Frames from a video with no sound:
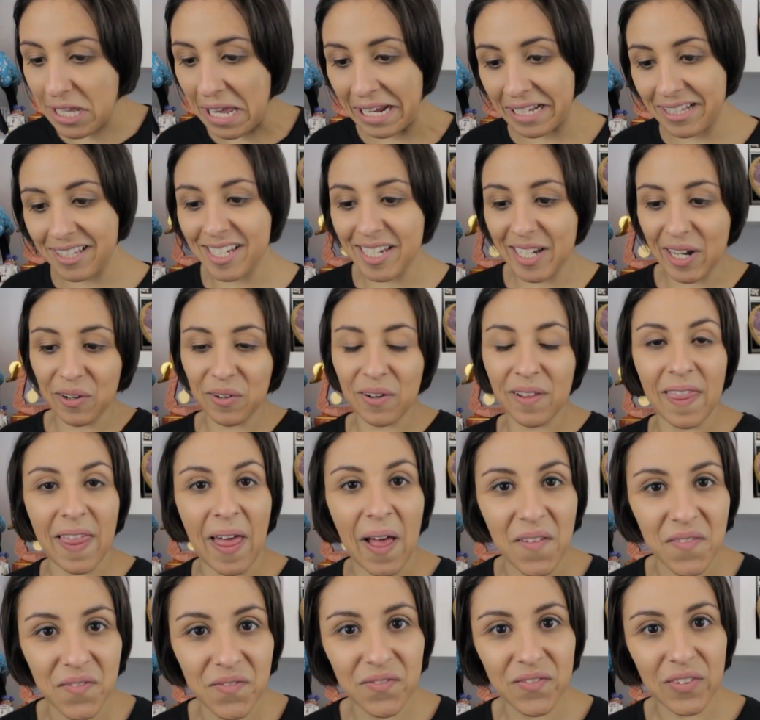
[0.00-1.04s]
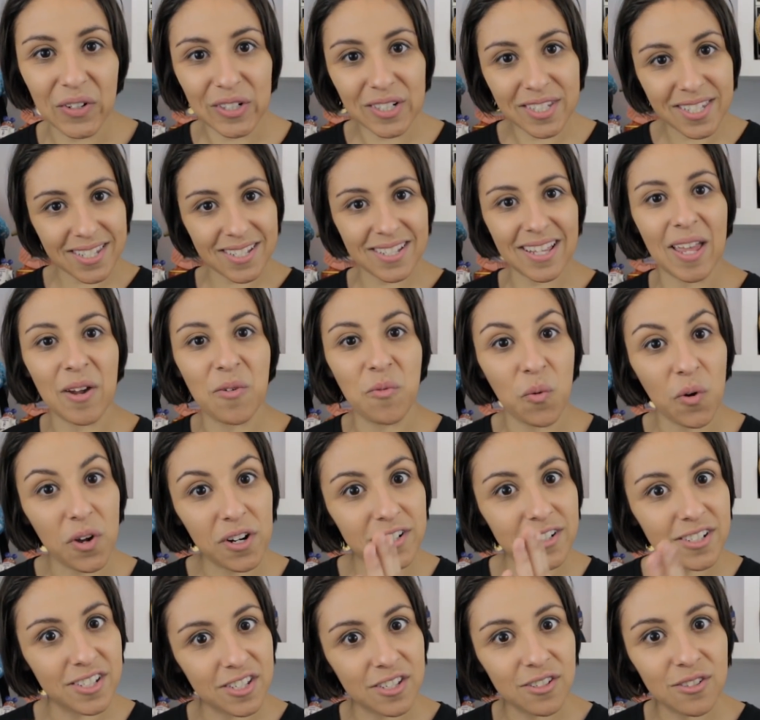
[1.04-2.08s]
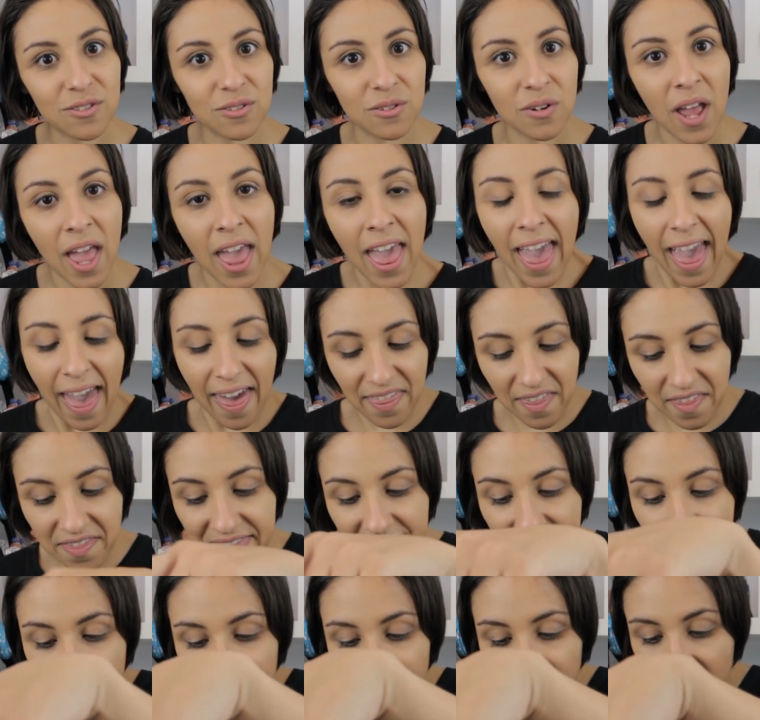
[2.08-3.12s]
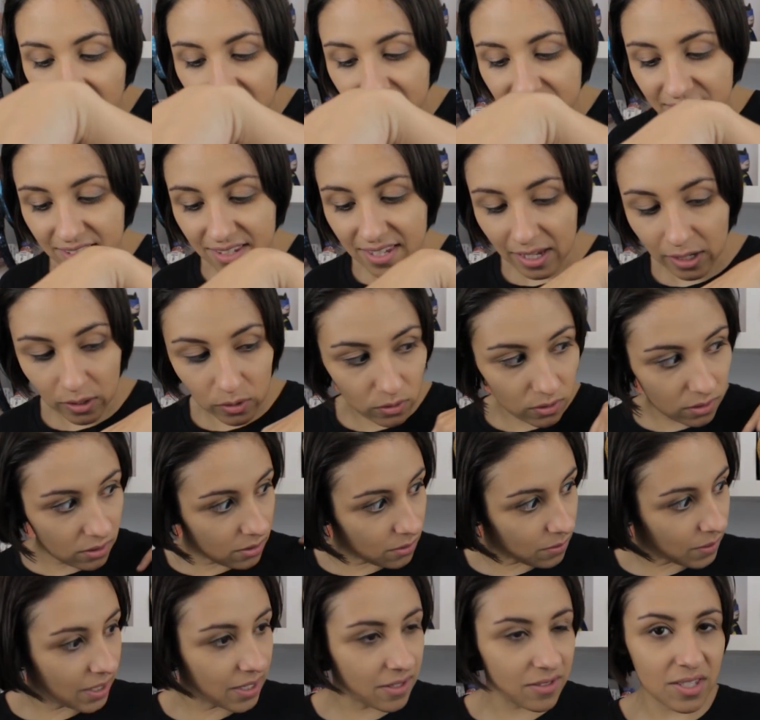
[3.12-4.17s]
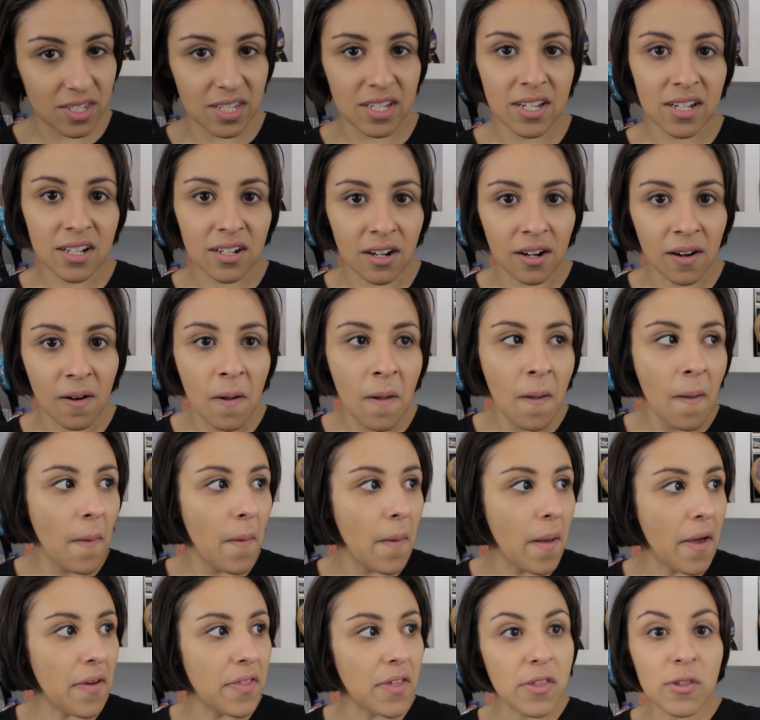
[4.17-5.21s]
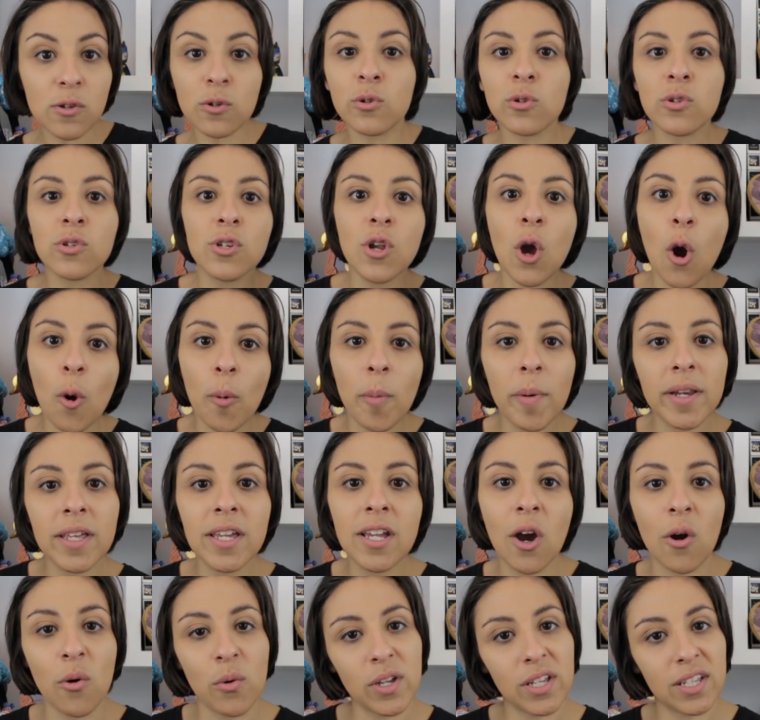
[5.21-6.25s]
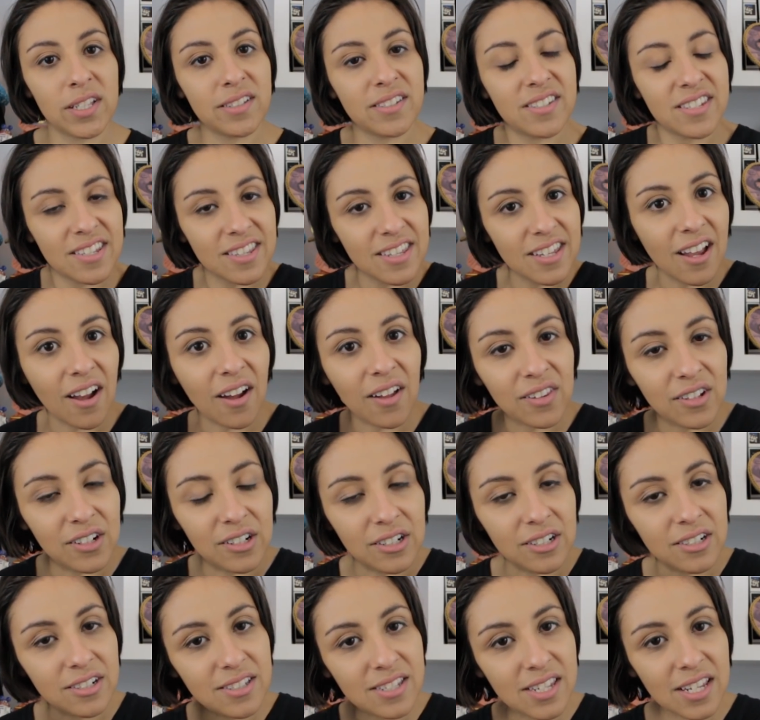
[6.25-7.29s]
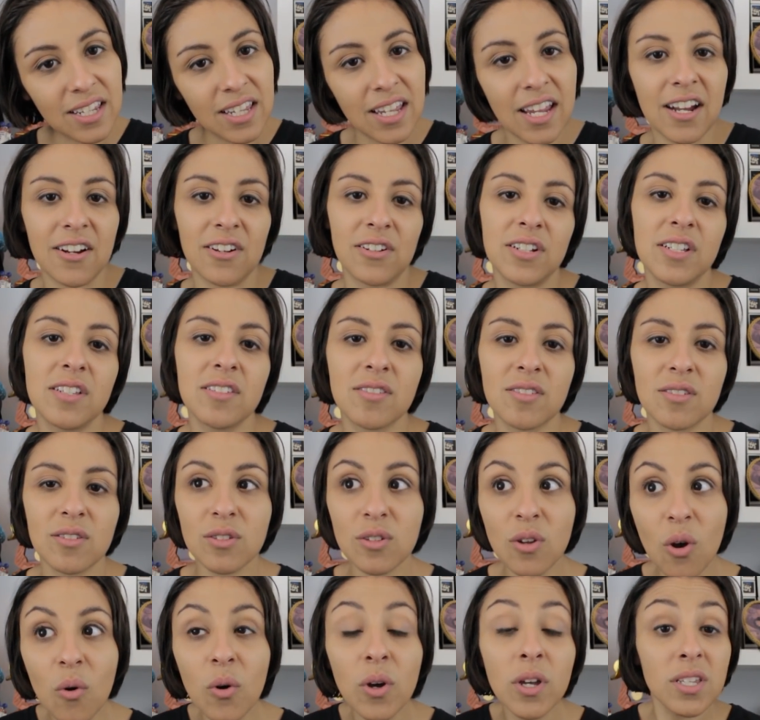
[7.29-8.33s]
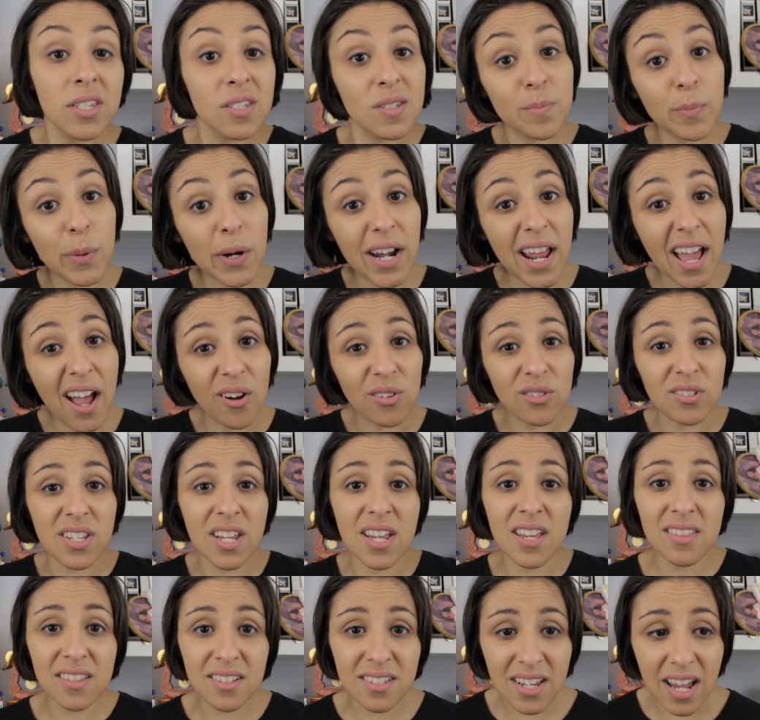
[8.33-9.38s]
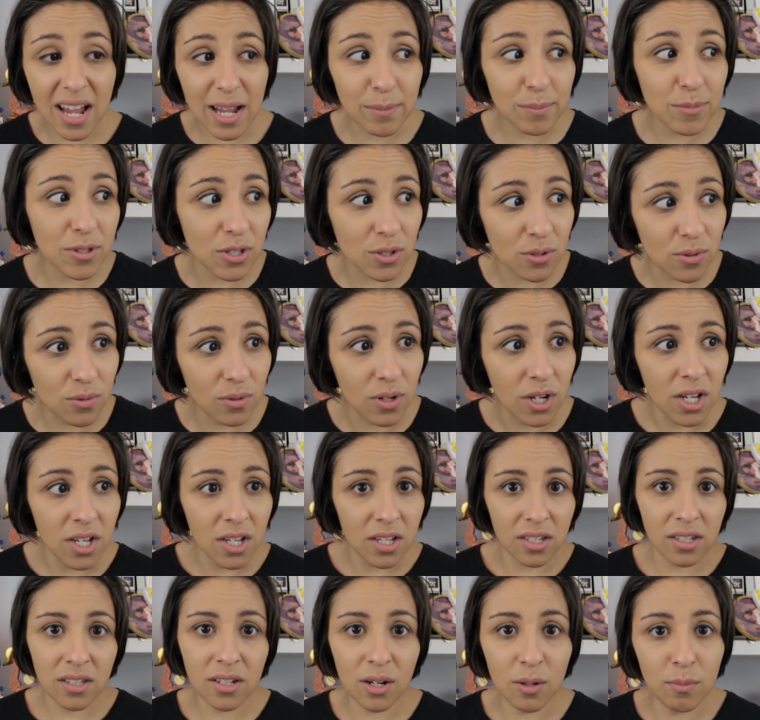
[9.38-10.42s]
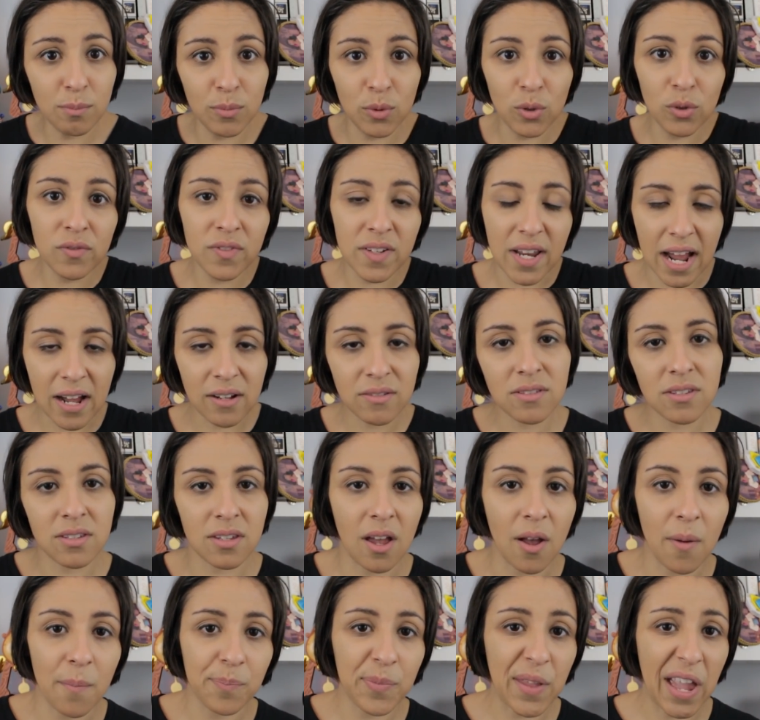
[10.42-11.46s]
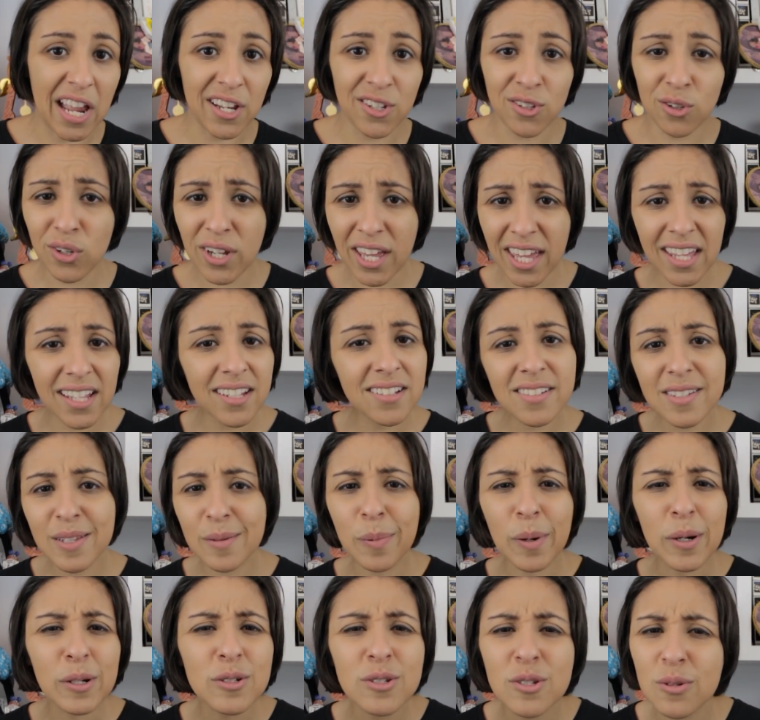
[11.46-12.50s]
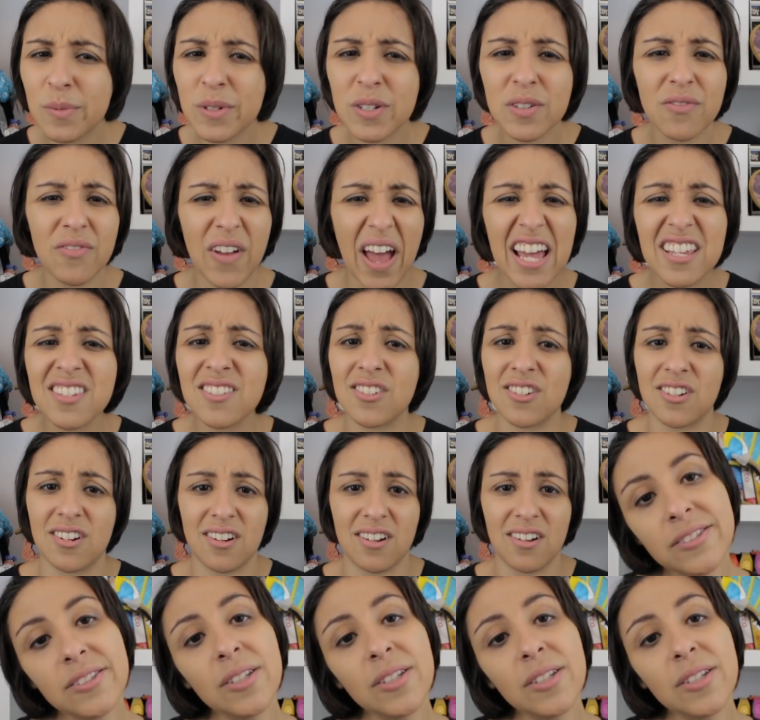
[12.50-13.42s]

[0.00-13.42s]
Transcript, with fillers: like to go to that first like one or two, and then that line is like all the way up to here and then there's nobody going into the other ticket areas. So spread out, take the time to, you know, move down some and you'll get into the park so much faster.